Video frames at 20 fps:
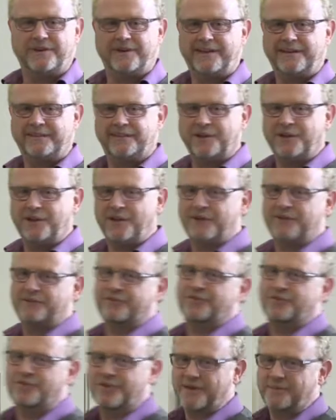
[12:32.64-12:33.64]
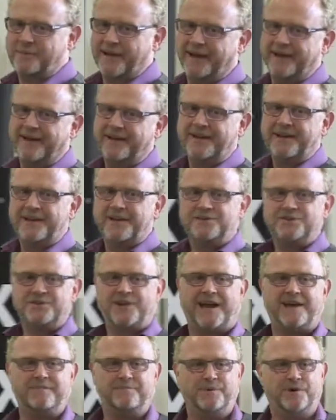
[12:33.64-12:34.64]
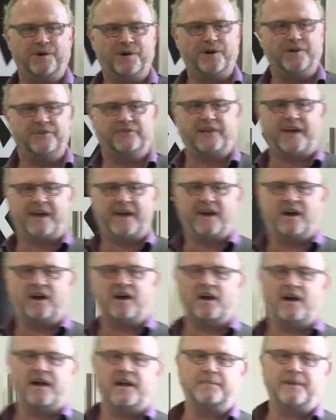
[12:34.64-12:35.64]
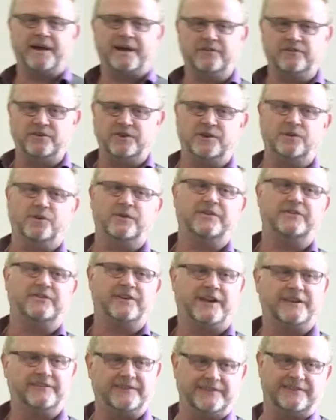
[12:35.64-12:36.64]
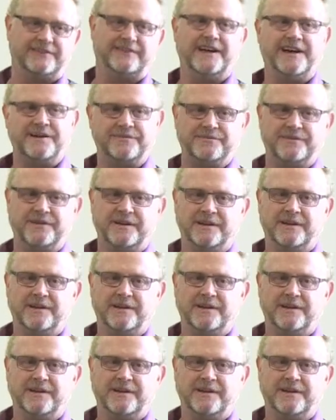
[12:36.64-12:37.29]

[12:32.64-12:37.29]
there's a lot of talk about chatbots, AI, about doing all this sexy stuff.